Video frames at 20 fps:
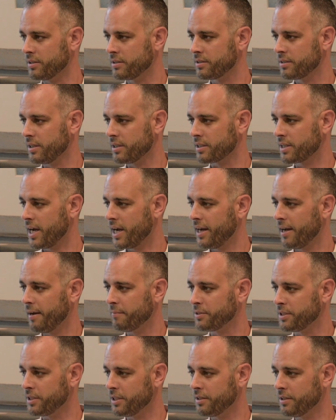is kind of
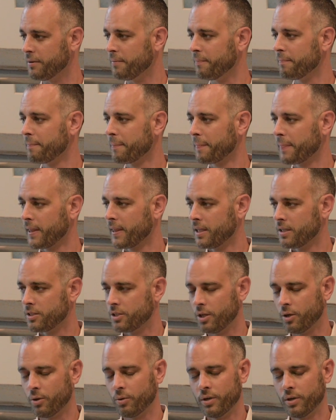up to you.
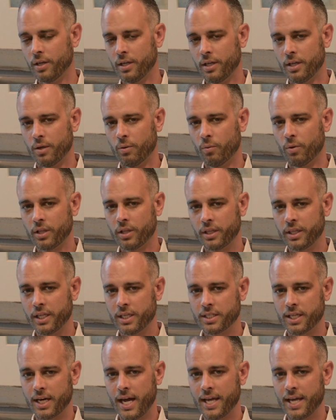So one of the things that